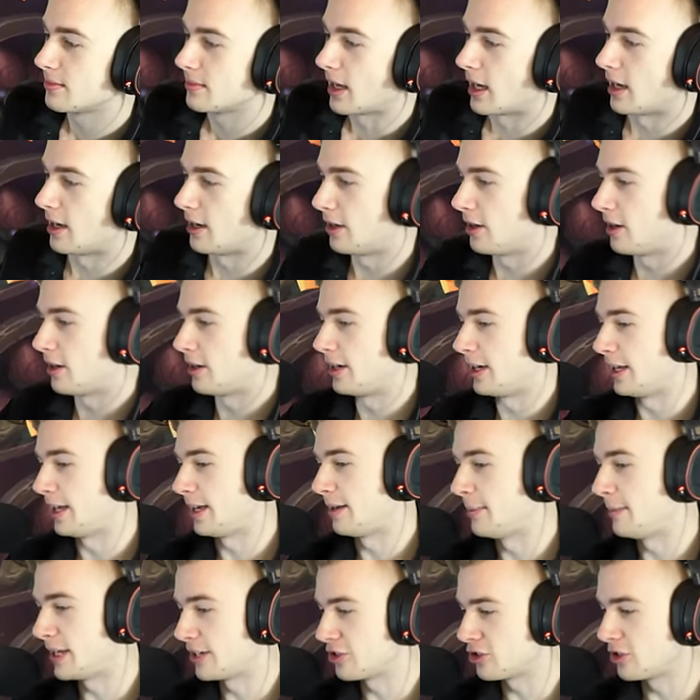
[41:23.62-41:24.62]
Uh, all right,
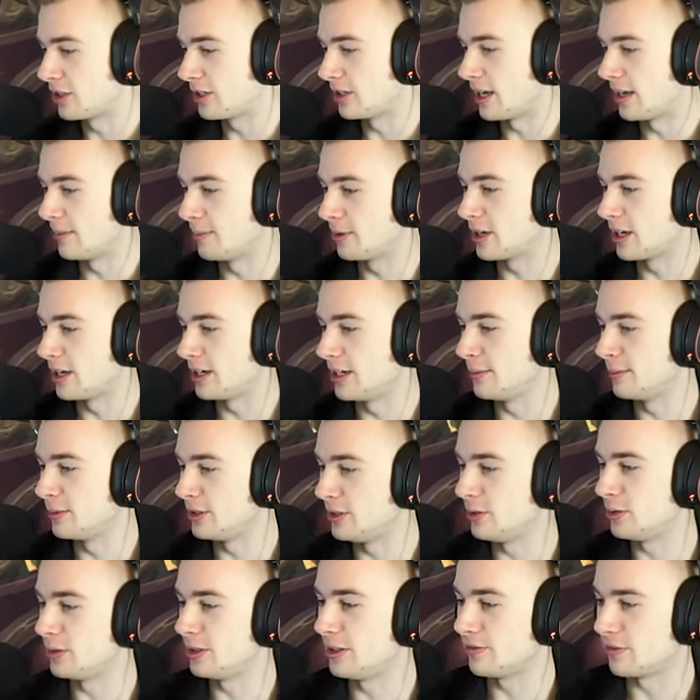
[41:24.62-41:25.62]
I'm actually I'm cutting
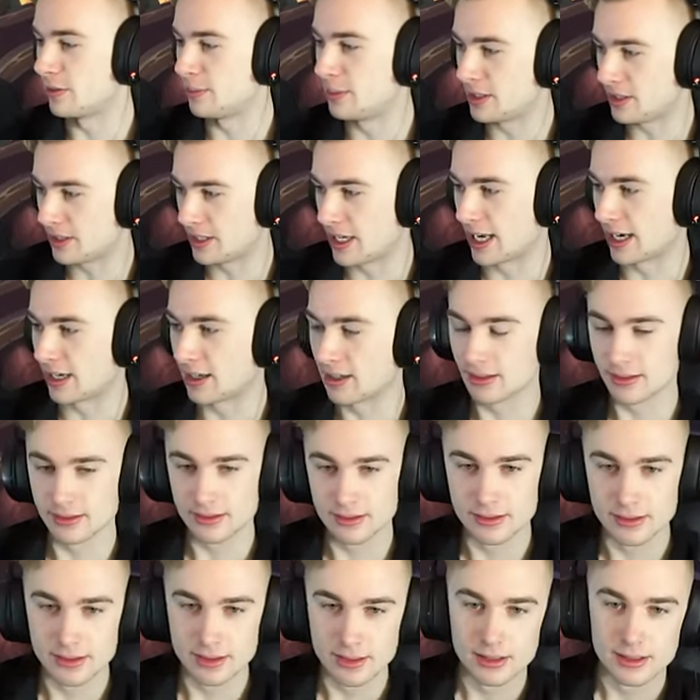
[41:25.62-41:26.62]
Meduli from the stack
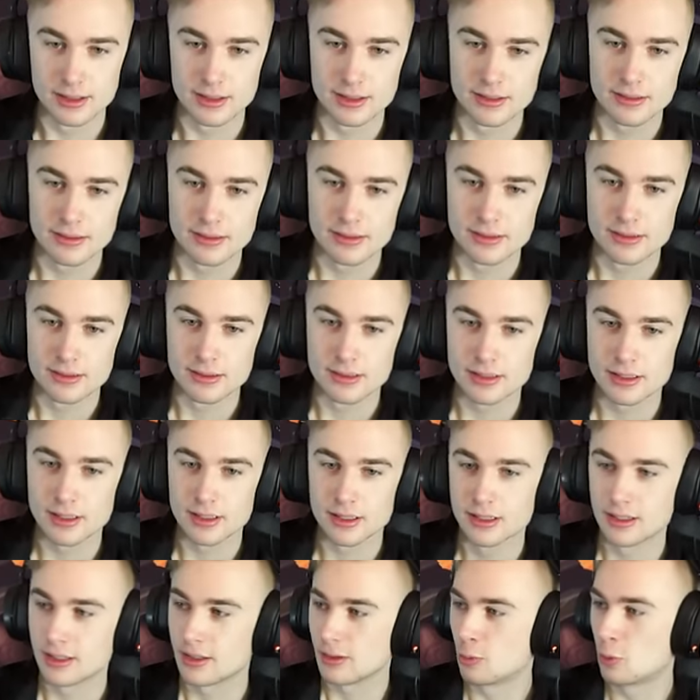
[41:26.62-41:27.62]

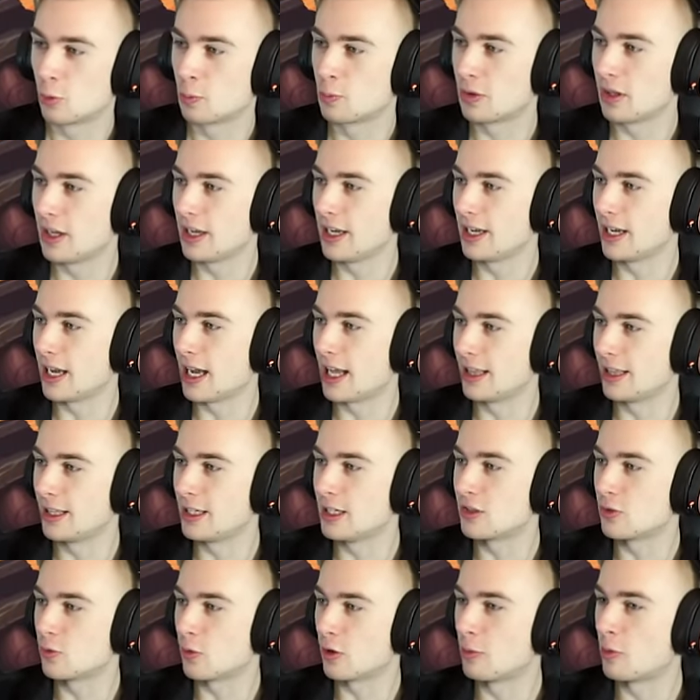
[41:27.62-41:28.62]
we're playing at
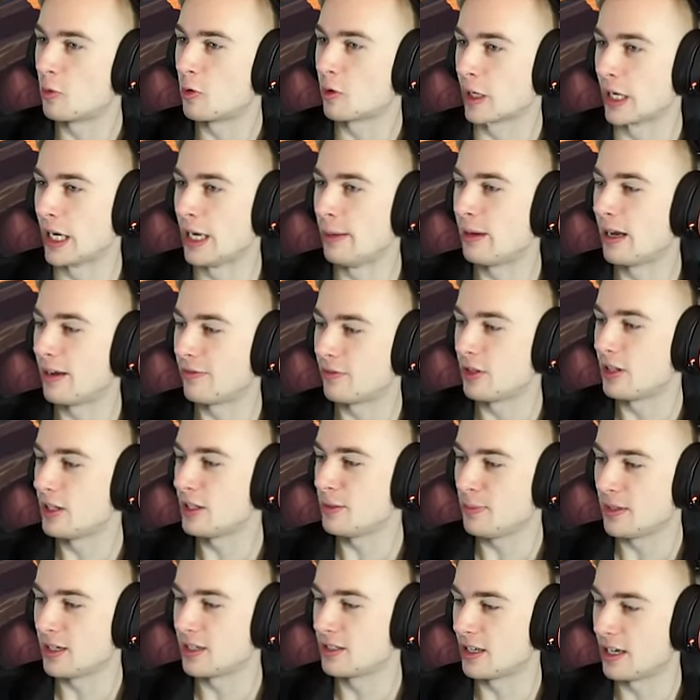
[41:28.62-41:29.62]
least one more game after this
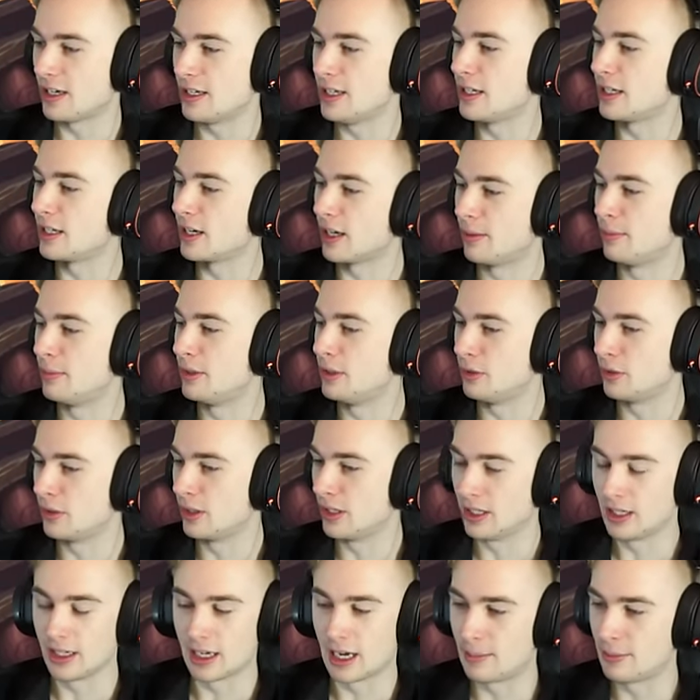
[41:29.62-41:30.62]
because I need to cut
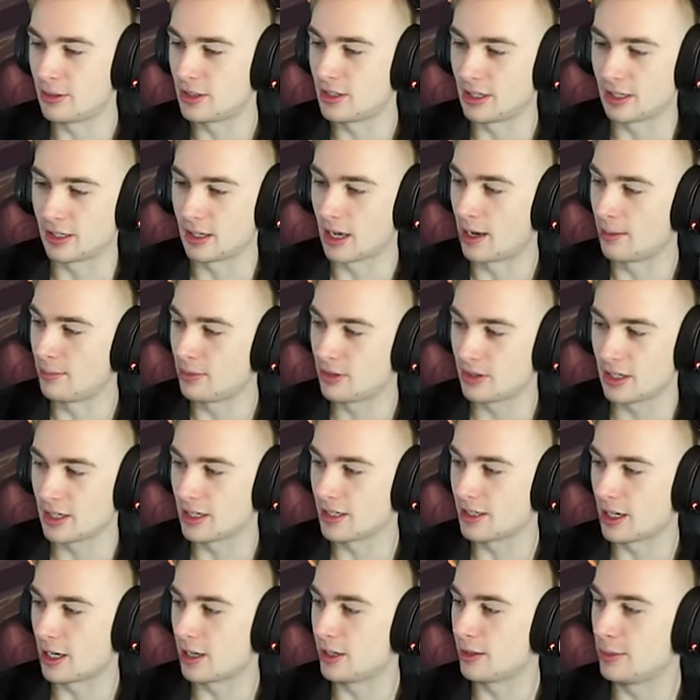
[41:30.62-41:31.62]
Meduli. I'm sick. I'm sick
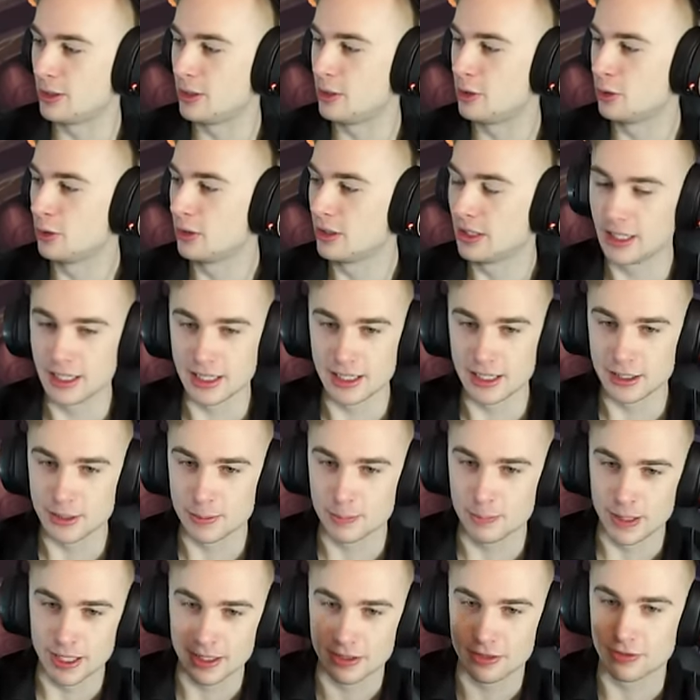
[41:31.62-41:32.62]
and tired of Meduli and his
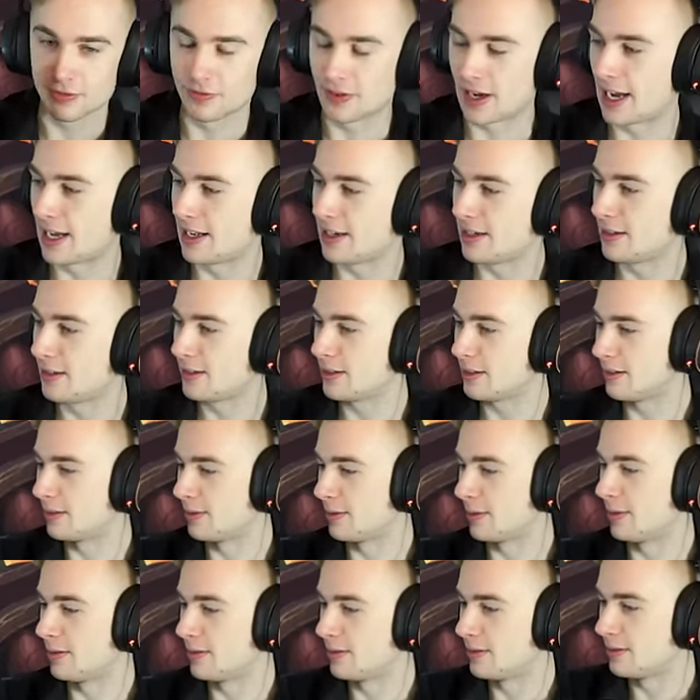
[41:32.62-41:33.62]
big fat
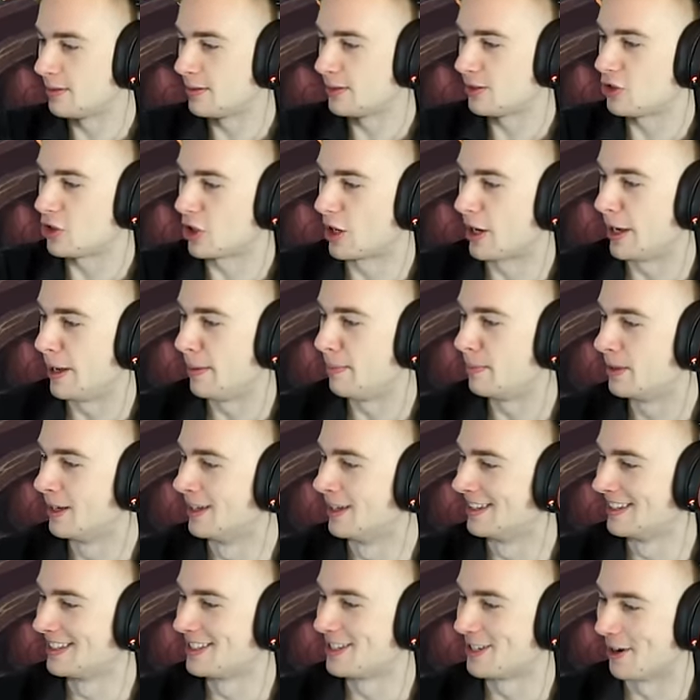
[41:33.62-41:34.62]
chime
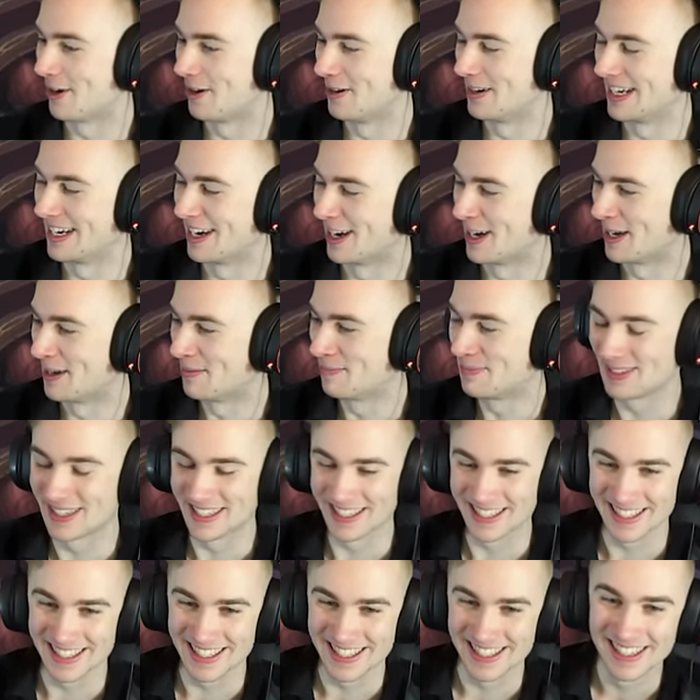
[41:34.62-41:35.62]
showing up
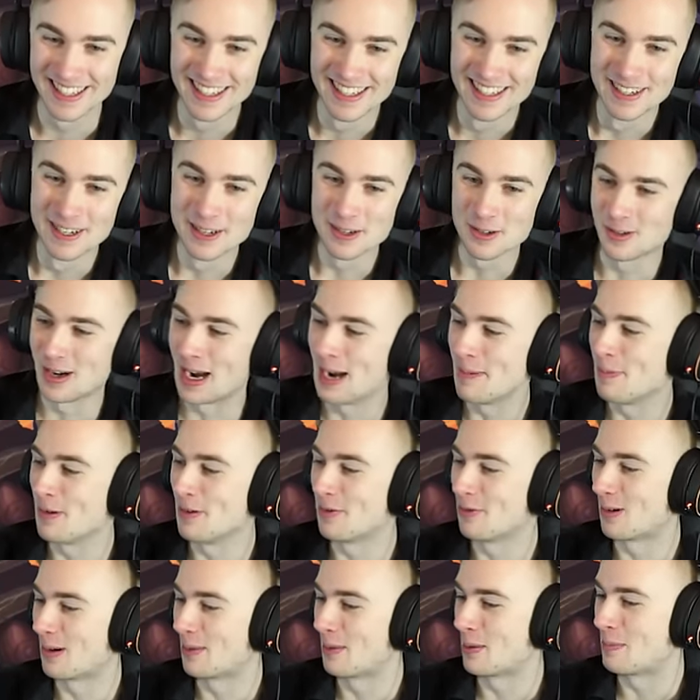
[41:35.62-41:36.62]
right
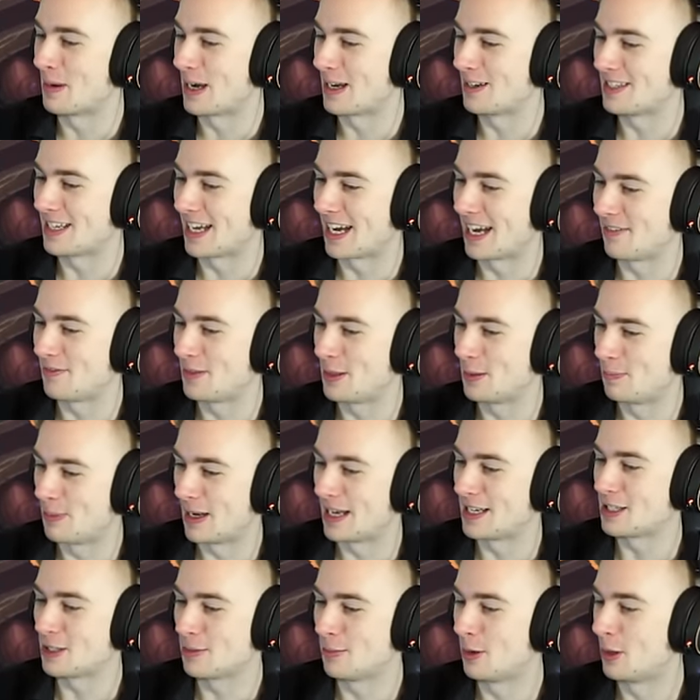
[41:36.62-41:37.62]
before I'm about to have the
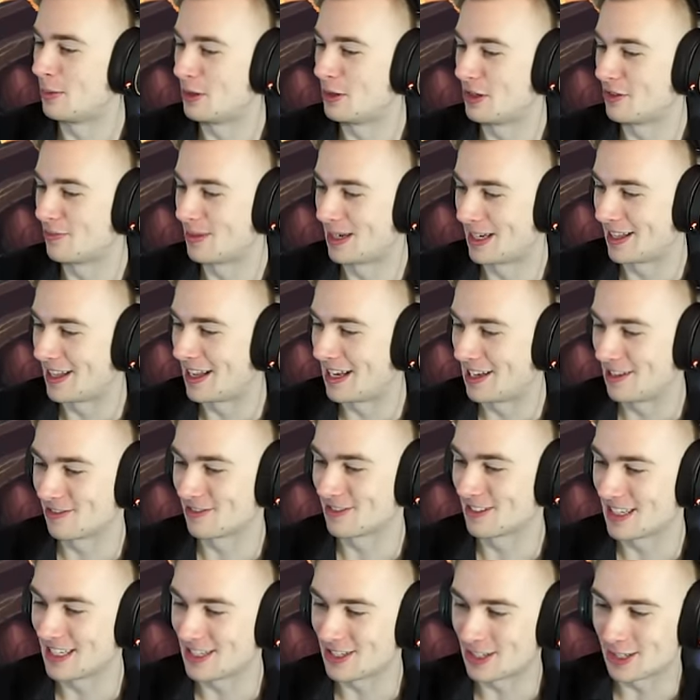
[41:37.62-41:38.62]
best moment of my life.
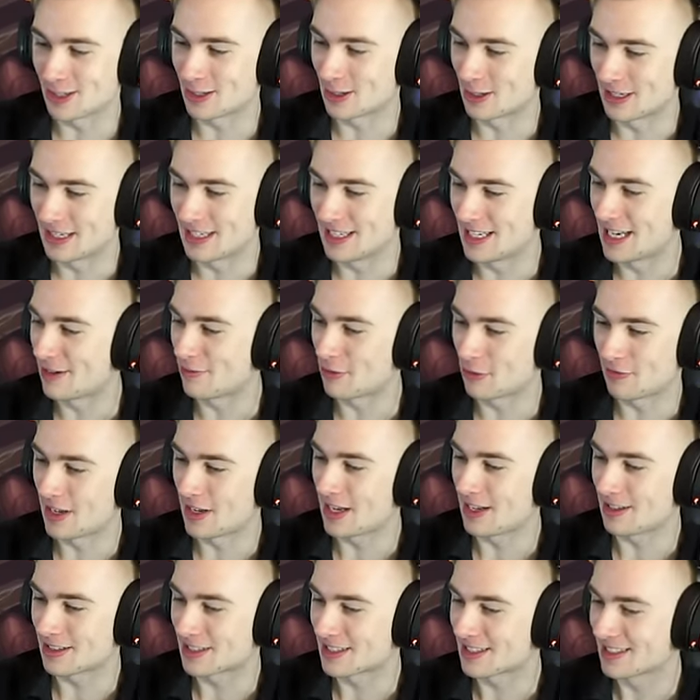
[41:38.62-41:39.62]
It just it never
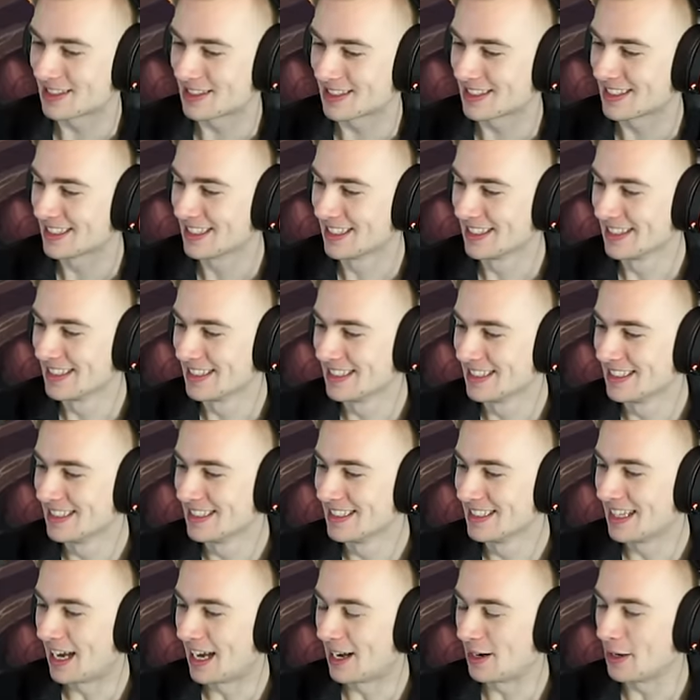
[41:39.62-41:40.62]
fails.
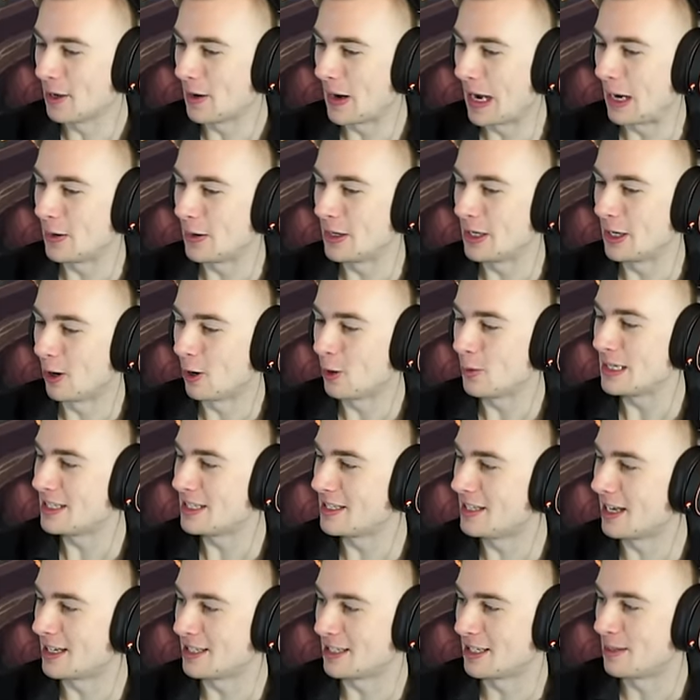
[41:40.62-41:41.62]
I don't know how he always
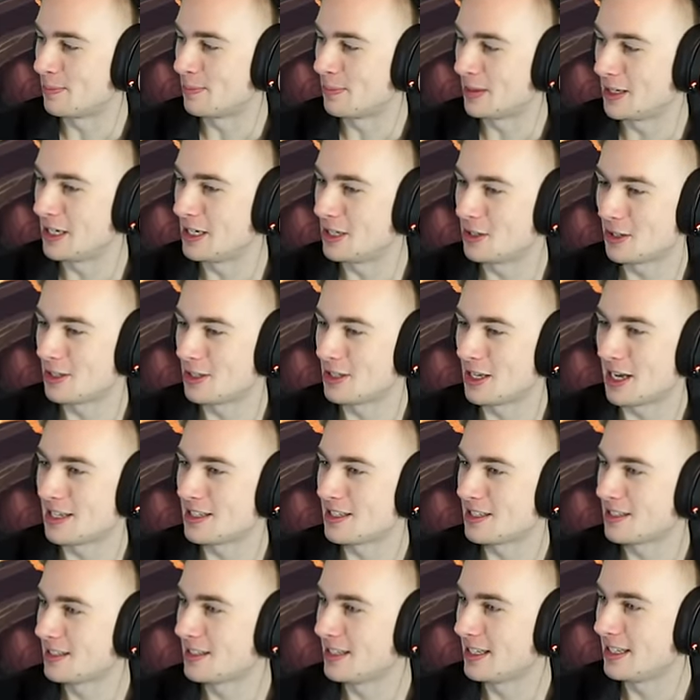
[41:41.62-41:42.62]
does it, but he just
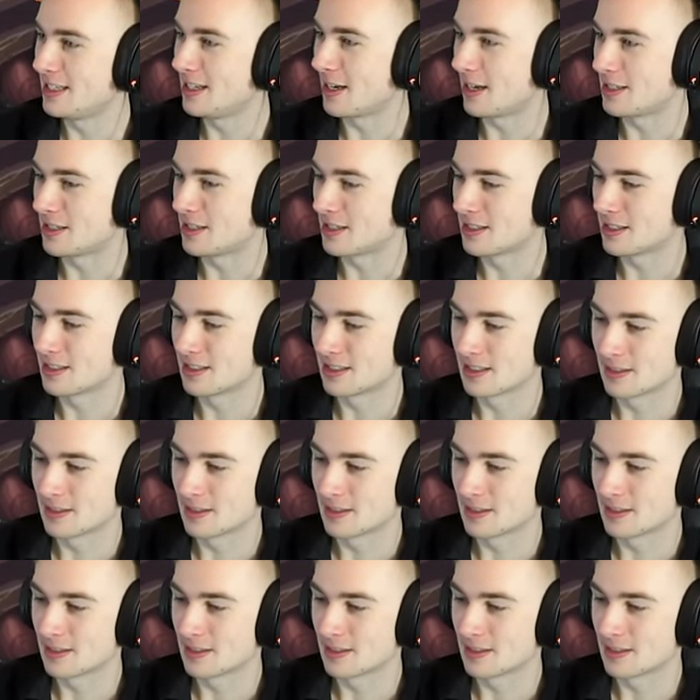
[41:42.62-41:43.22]
does. He does.